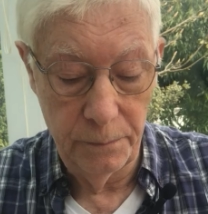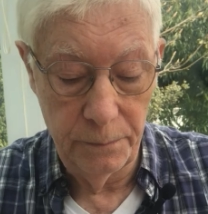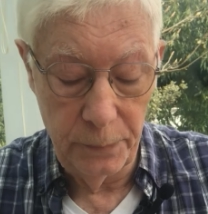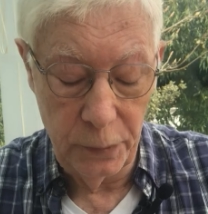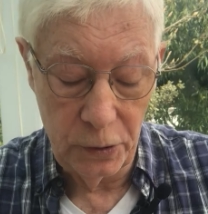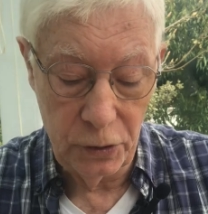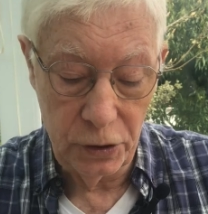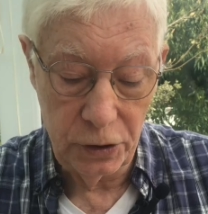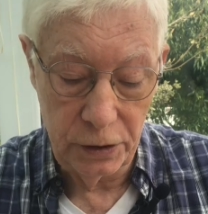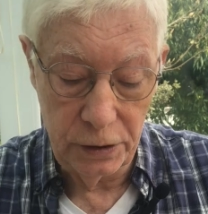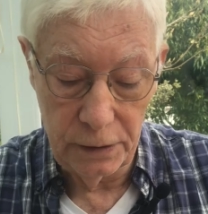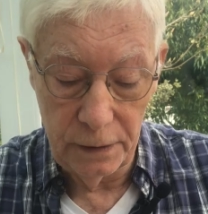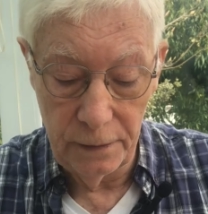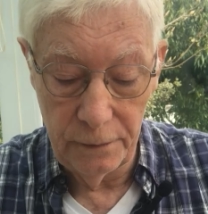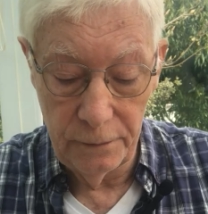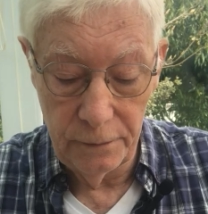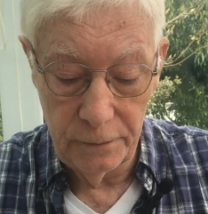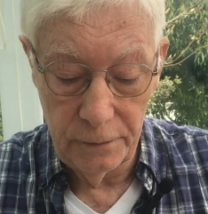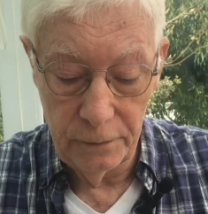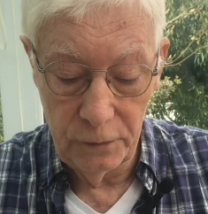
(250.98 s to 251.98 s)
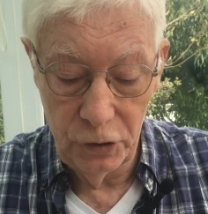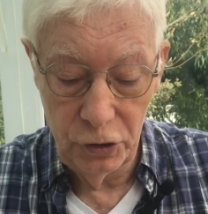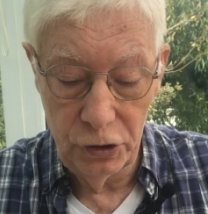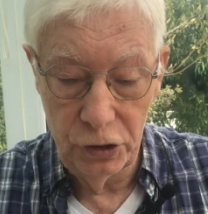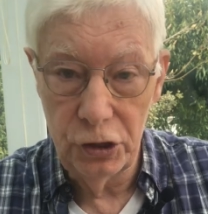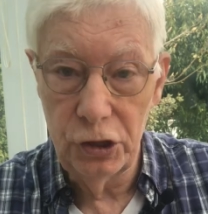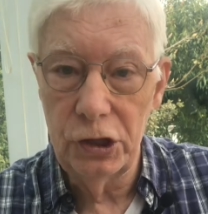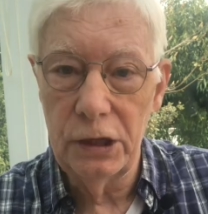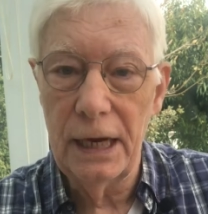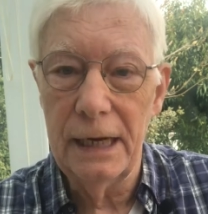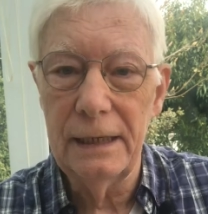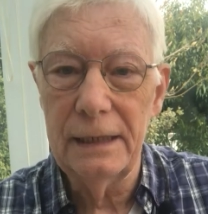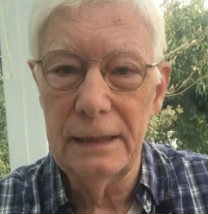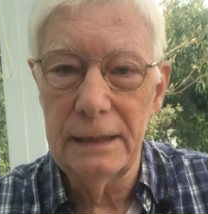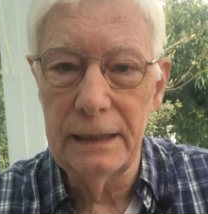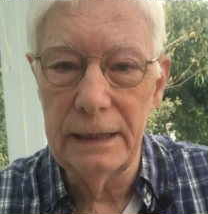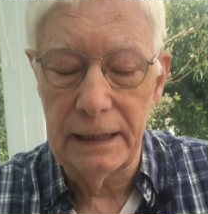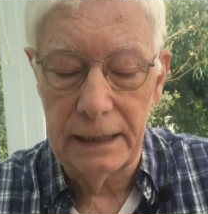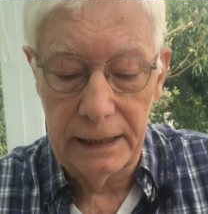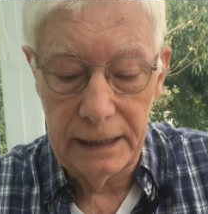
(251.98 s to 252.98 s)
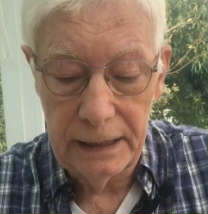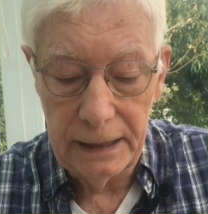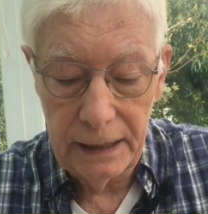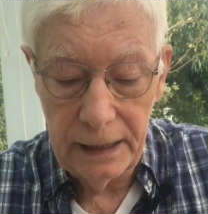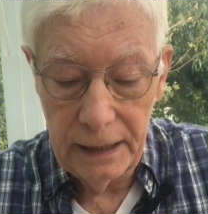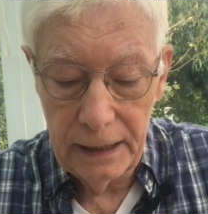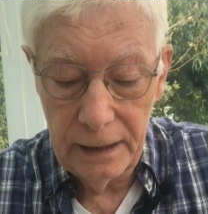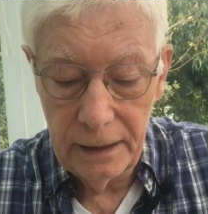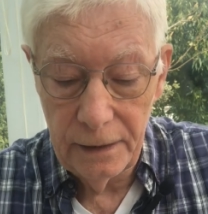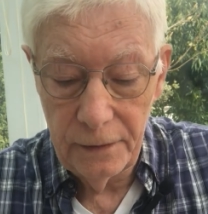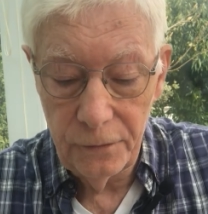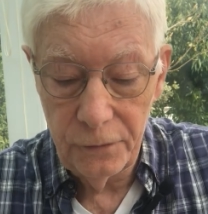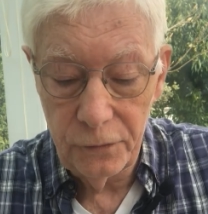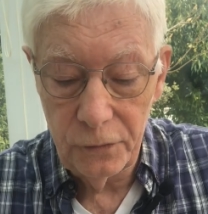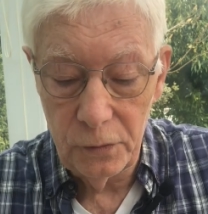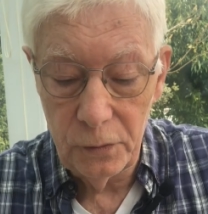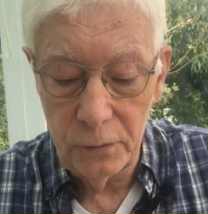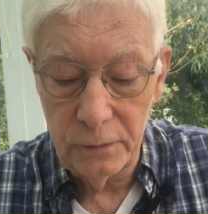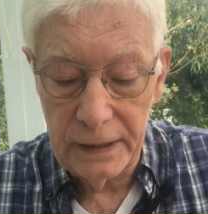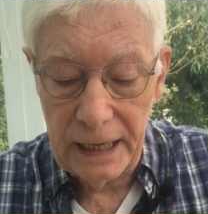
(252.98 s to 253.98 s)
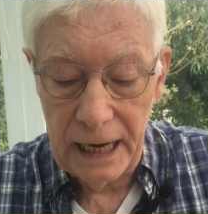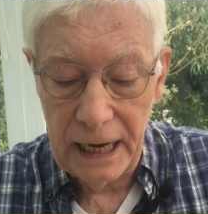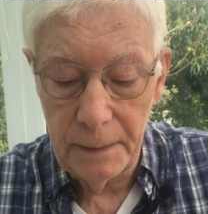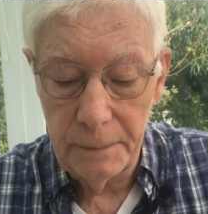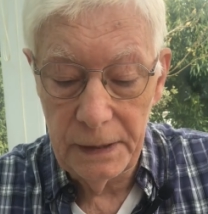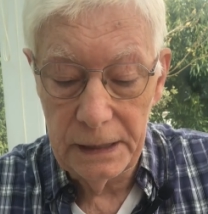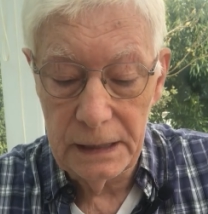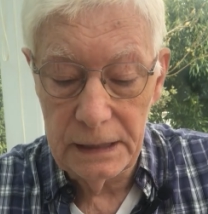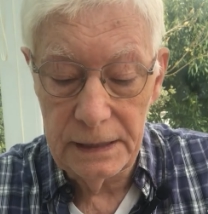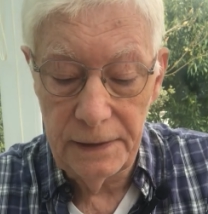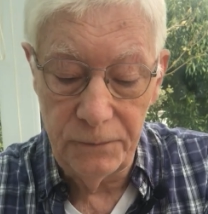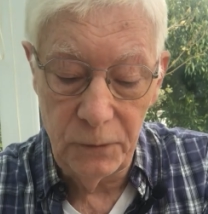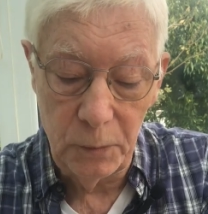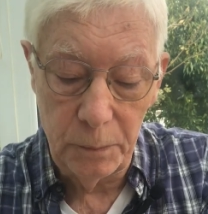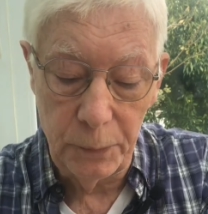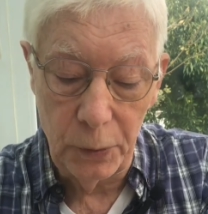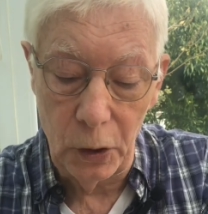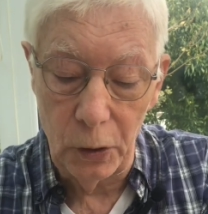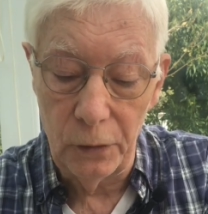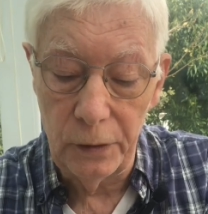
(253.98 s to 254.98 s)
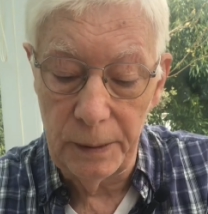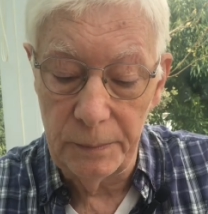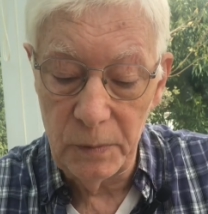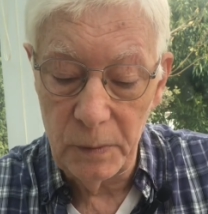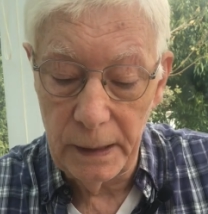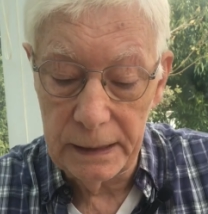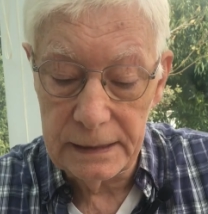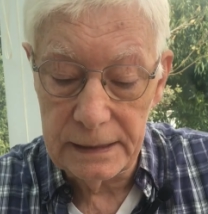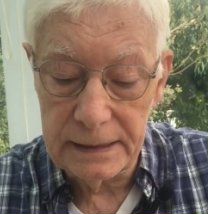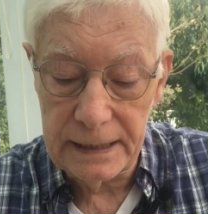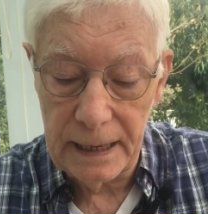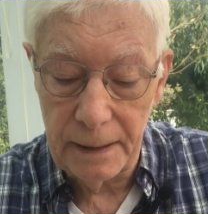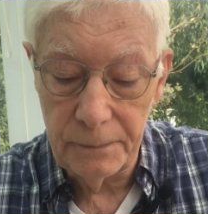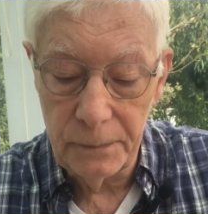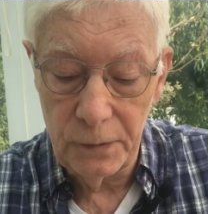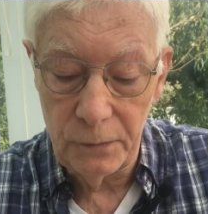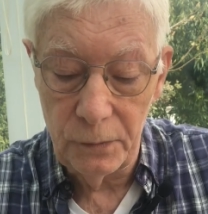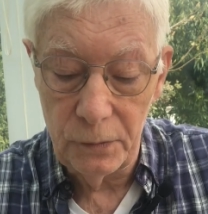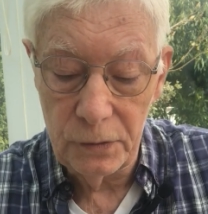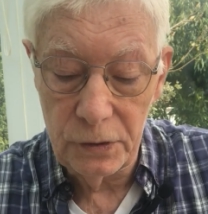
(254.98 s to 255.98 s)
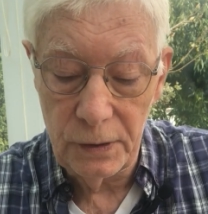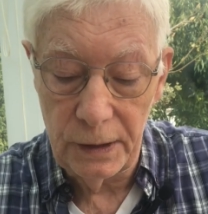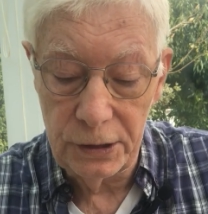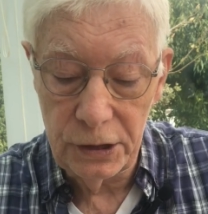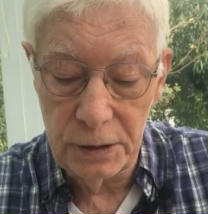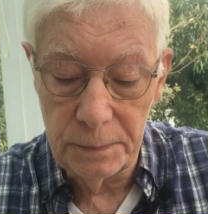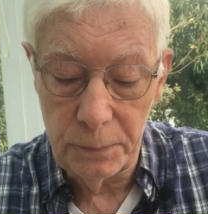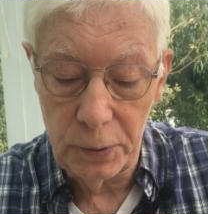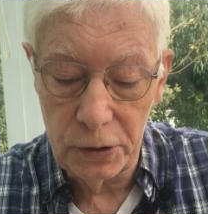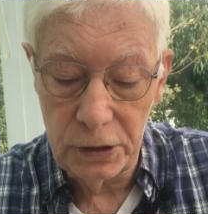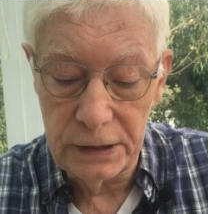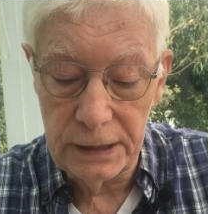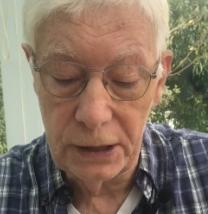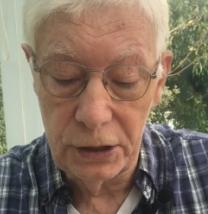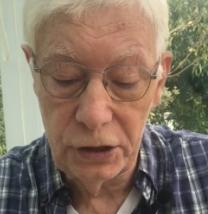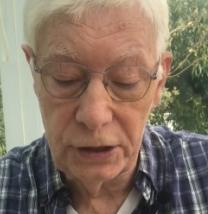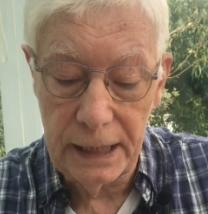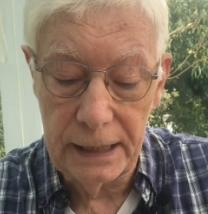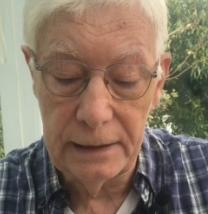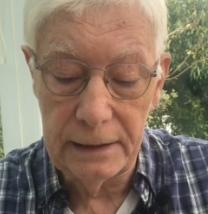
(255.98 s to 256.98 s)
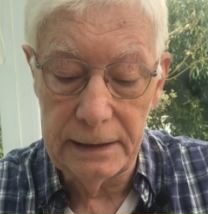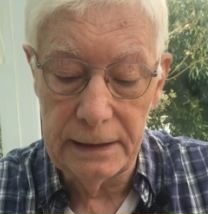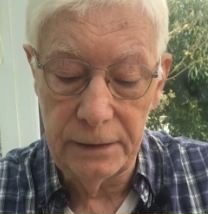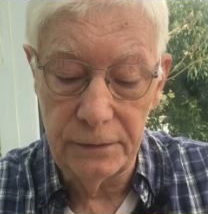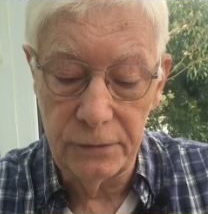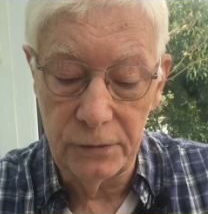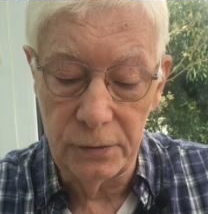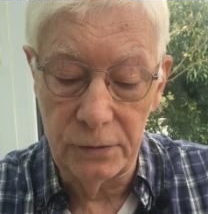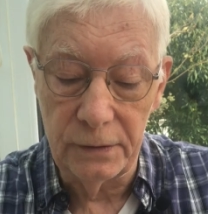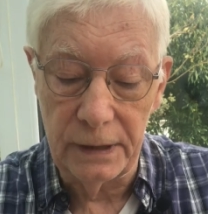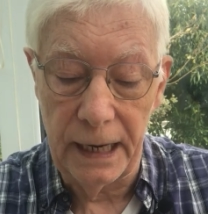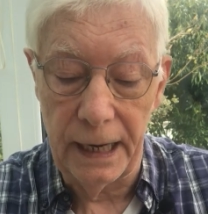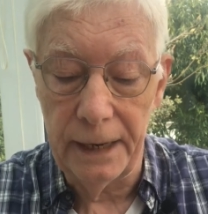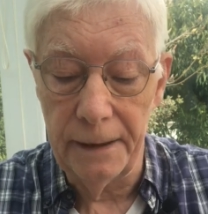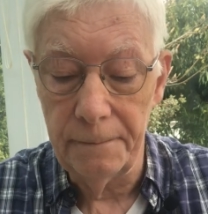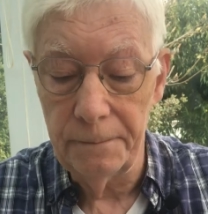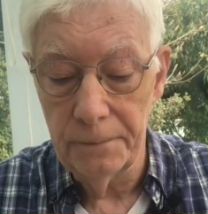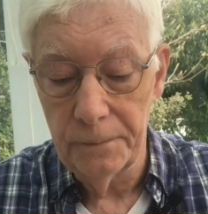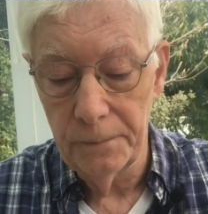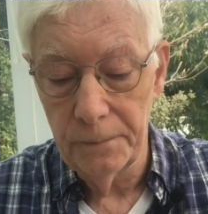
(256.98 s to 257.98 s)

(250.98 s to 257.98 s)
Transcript: push gently through there, because if you pull them you might snap the root. So I just push that gently through there,